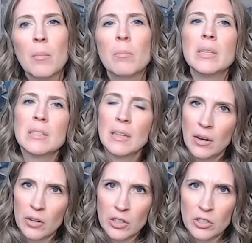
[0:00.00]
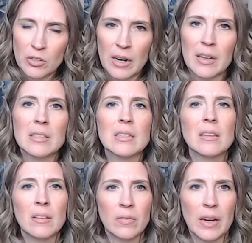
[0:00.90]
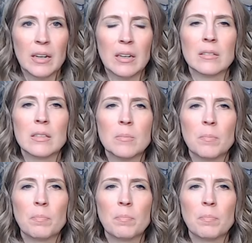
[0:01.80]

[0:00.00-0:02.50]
mischaracterized the findings.